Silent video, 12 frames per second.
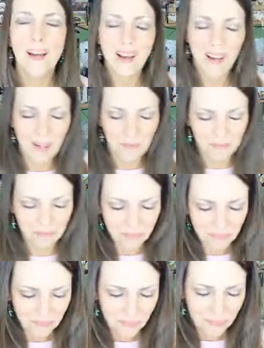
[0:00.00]

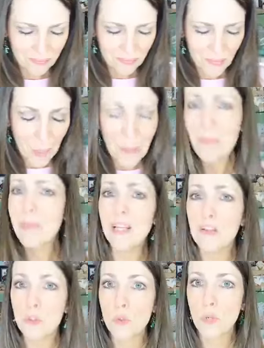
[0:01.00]
But
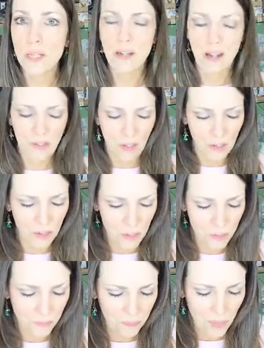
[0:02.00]
bingo's $29.